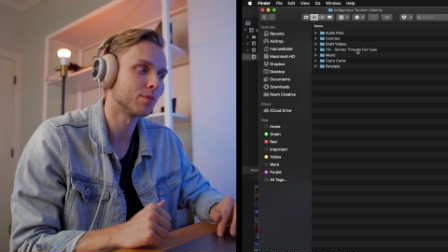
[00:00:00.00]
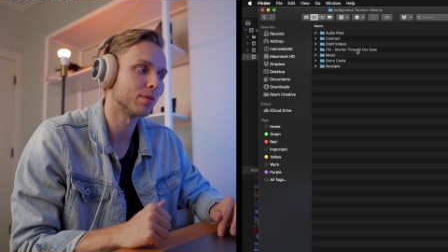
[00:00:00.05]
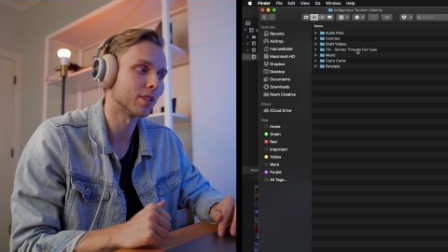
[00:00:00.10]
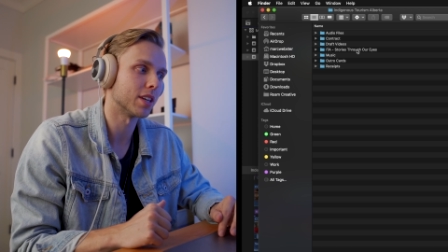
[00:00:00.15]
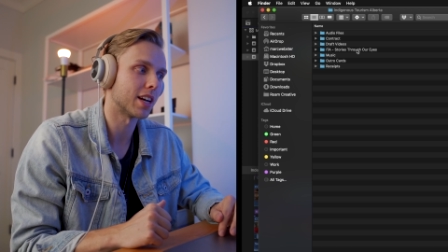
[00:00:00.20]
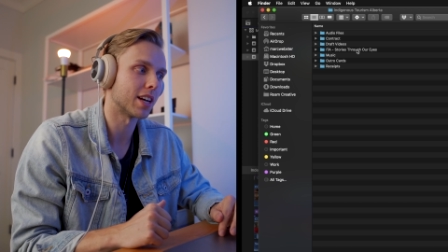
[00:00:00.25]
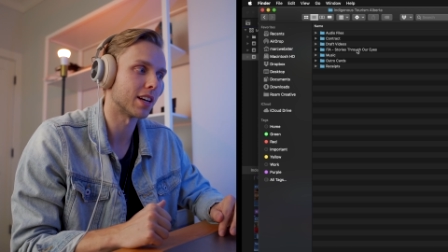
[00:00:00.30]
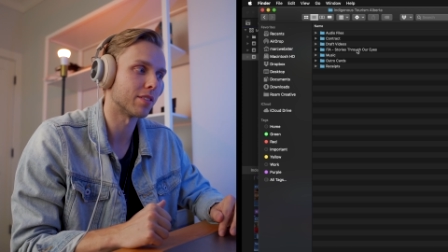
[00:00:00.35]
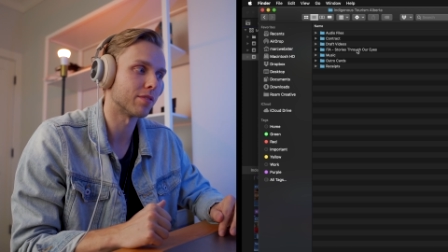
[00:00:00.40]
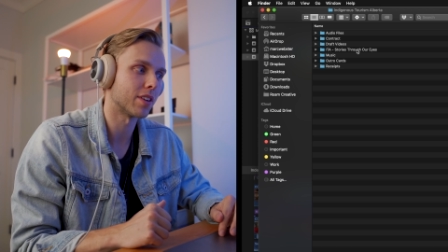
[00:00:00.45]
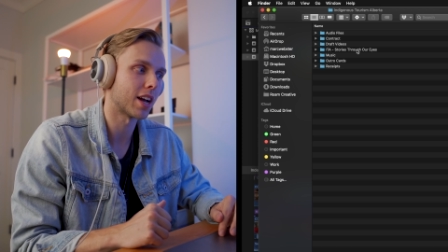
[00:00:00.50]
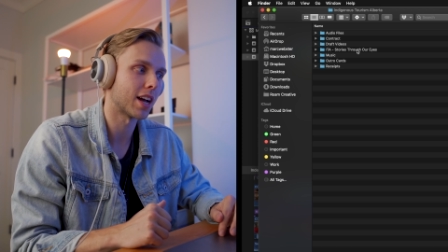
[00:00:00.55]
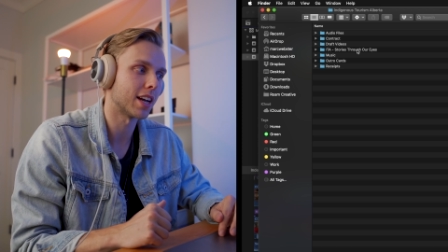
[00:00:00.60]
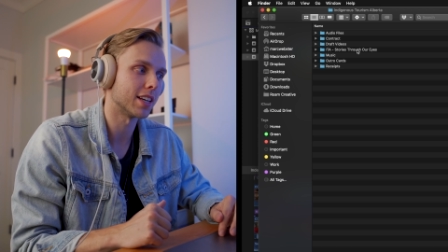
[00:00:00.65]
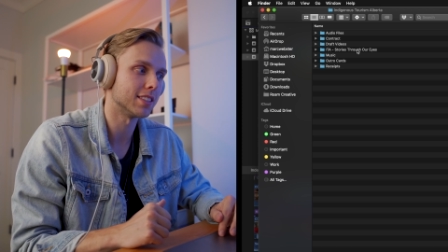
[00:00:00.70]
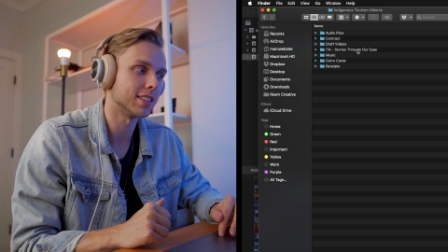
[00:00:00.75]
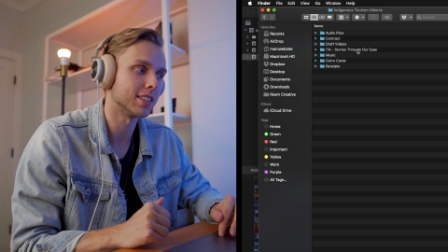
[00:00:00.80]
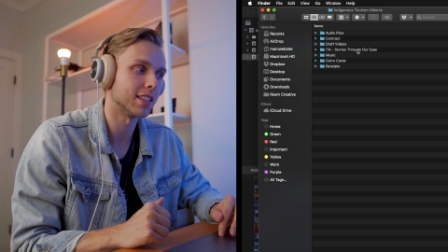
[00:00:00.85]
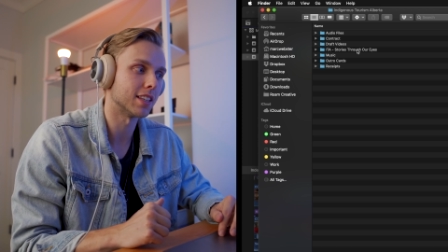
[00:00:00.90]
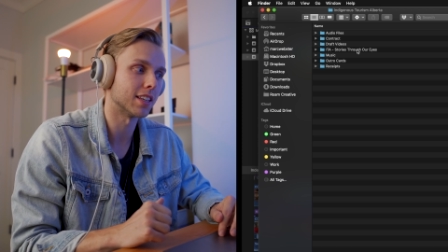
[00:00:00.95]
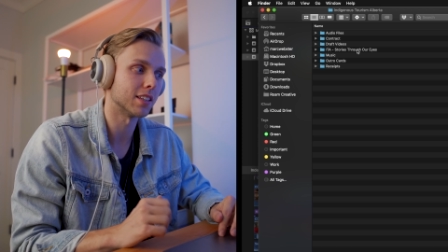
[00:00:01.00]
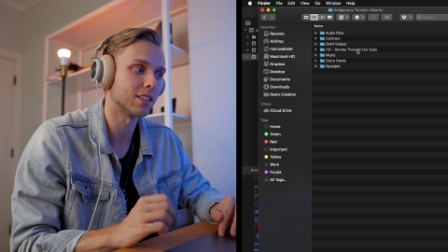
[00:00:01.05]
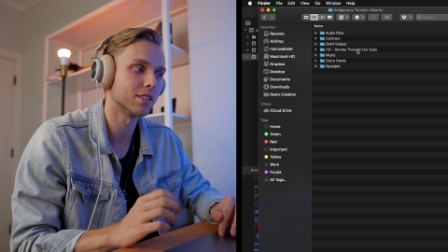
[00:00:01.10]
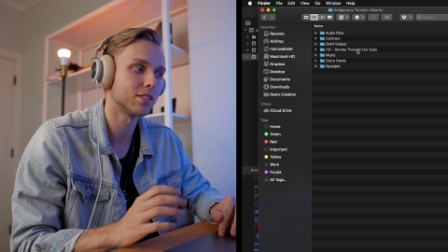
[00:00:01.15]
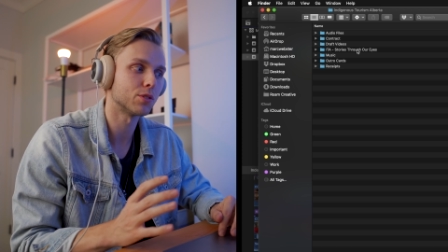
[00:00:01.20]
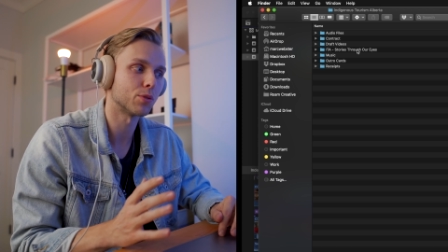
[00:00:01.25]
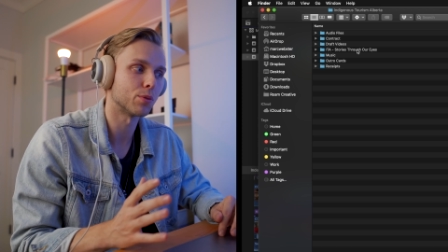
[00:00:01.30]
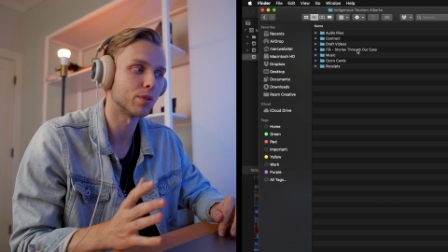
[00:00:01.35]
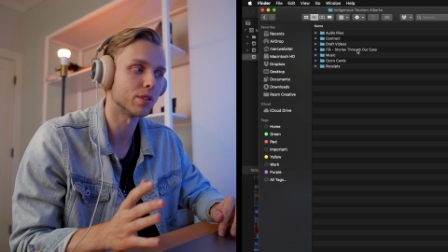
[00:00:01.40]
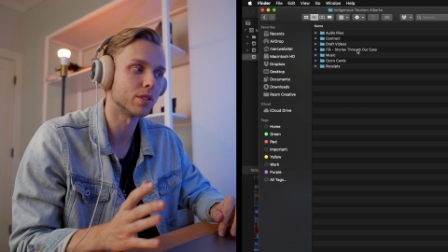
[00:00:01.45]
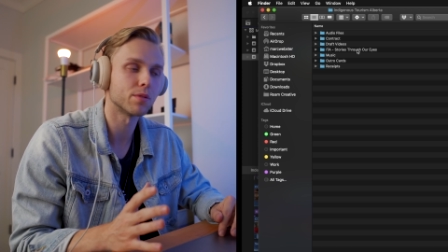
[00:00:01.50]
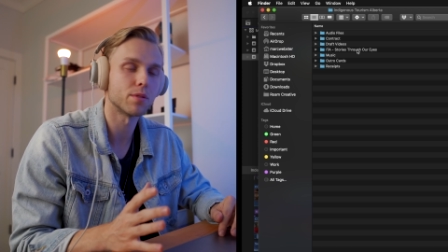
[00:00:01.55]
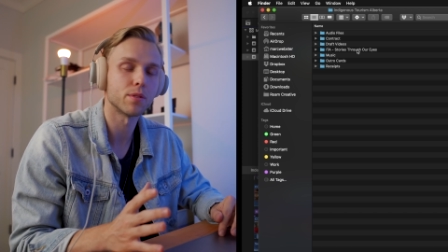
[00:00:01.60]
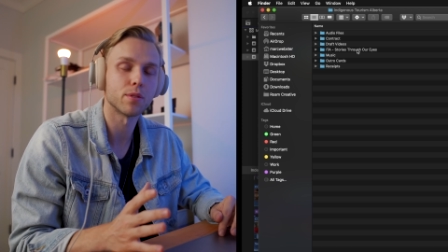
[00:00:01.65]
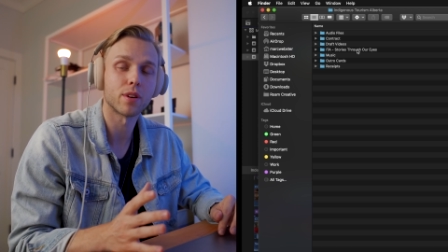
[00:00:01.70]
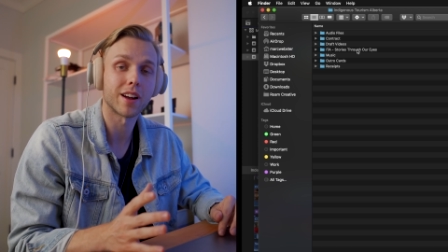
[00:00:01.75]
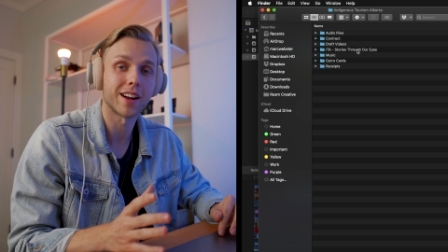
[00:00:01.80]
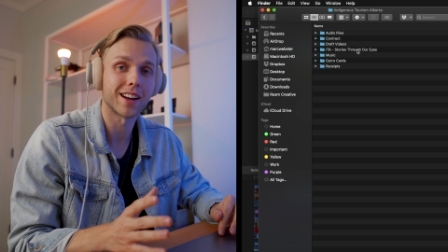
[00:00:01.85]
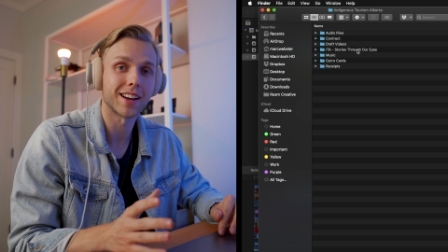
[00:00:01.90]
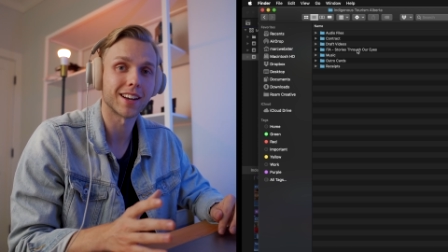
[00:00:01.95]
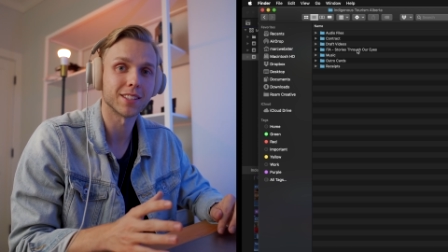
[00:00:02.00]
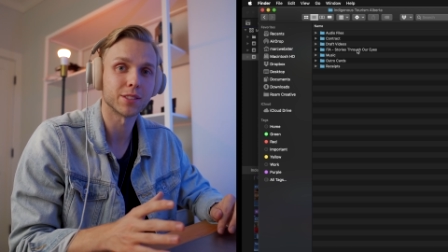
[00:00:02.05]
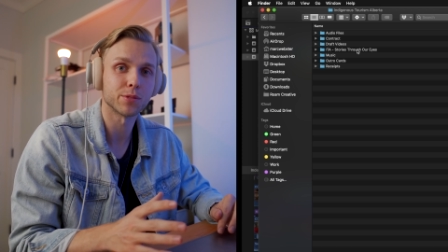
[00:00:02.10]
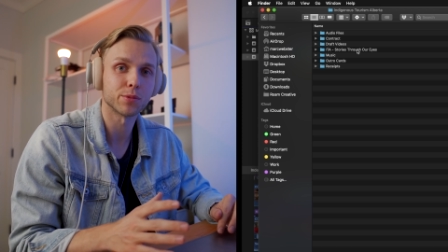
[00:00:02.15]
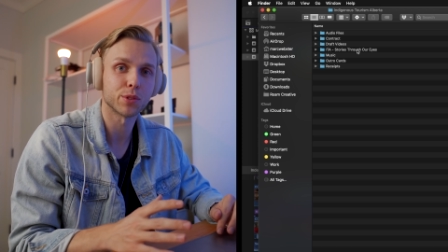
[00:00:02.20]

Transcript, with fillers: we have ITA Stories Through Our Eyes,